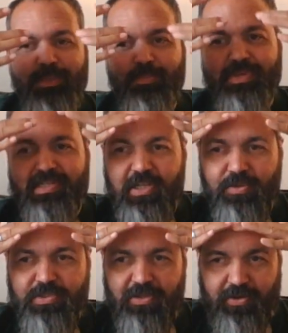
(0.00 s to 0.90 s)
but it
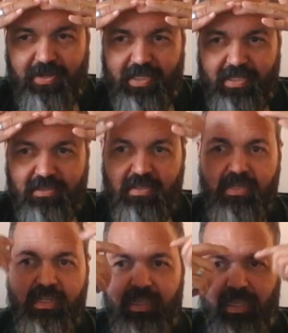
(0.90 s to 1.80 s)
goes on your head,
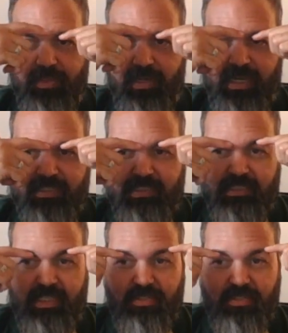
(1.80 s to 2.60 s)
and then it has this thing